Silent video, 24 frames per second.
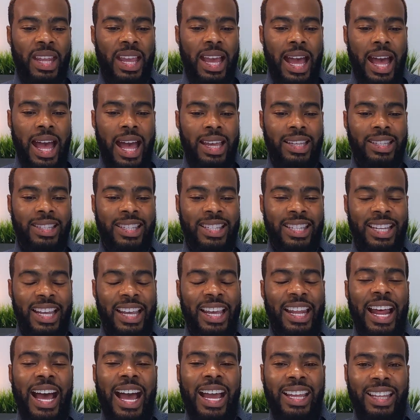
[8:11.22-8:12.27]
I
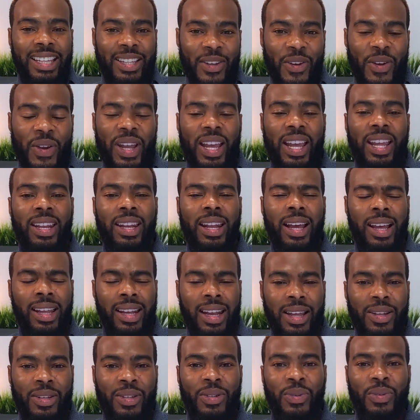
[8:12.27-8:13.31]
said I can go ahead and, I,
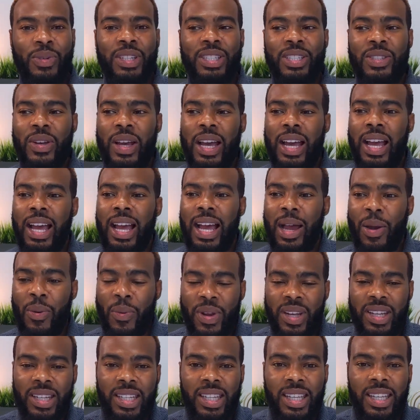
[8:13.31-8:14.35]
will do it. So I, I
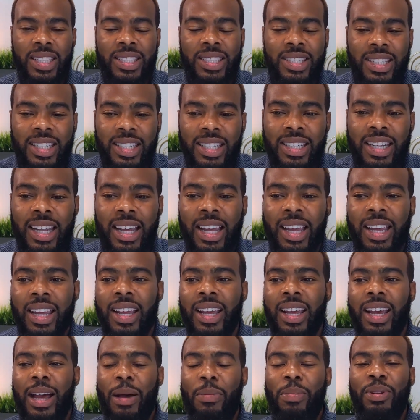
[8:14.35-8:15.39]
went in the kitchen and I,
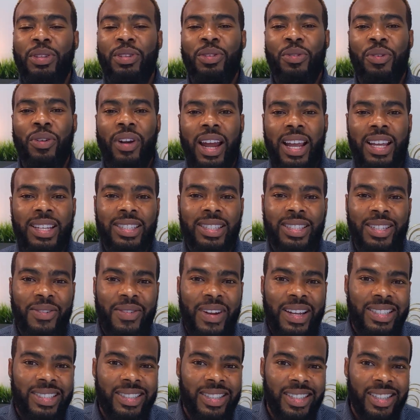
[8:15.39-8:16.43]
I put the rice in the
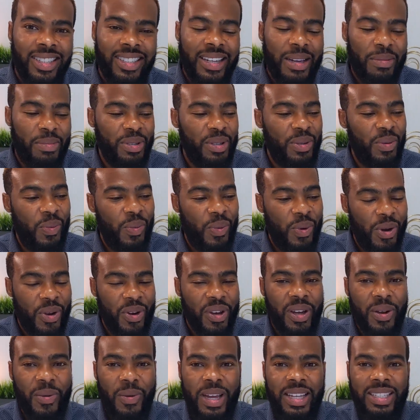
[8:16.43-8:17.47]
rice cooker. I put the
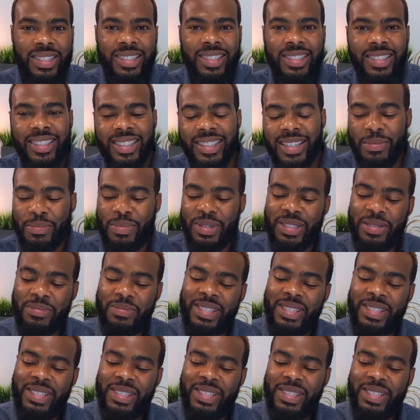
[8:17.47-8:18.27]
water in the rice cooker. I put some